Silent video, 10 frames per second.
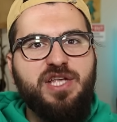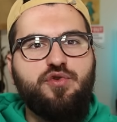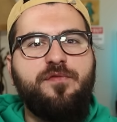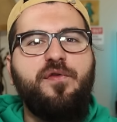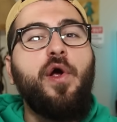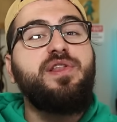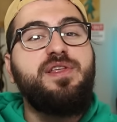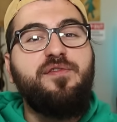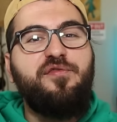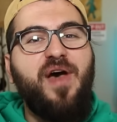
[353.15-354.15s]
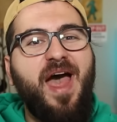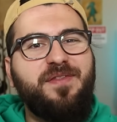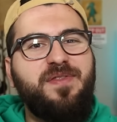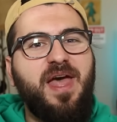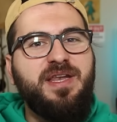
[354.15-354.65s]
is referring to the
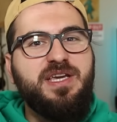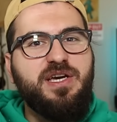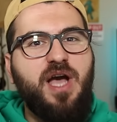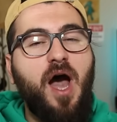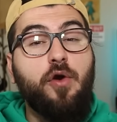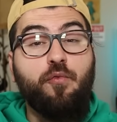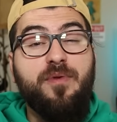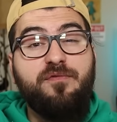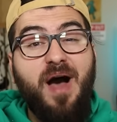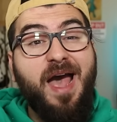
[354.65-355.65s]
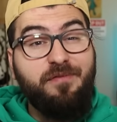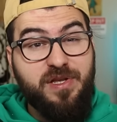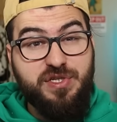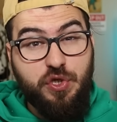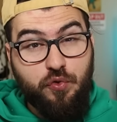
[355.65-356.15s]
fact that Nikocado revived
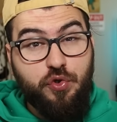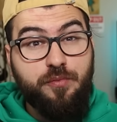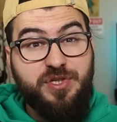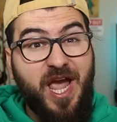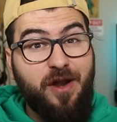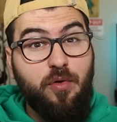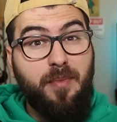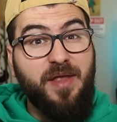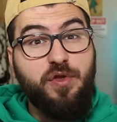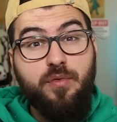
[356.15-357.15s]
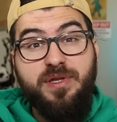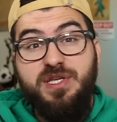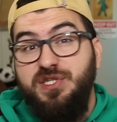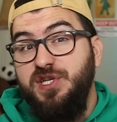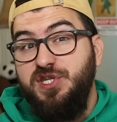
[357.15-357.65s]
his YouTube channel by doing
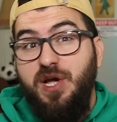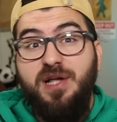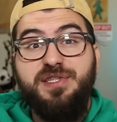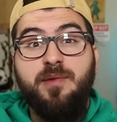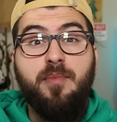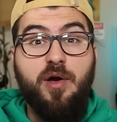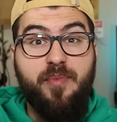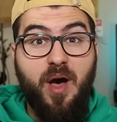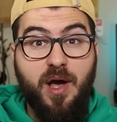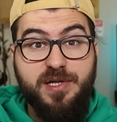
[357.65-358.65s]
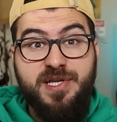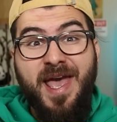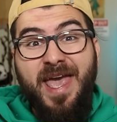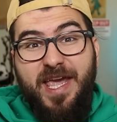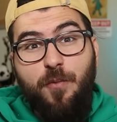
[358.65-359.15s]
these disgusting mukbangs.
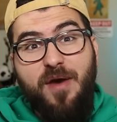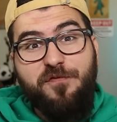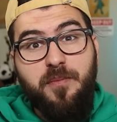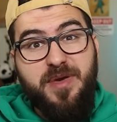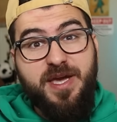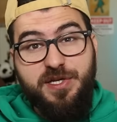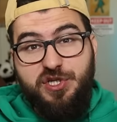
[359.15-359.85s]
He went from being a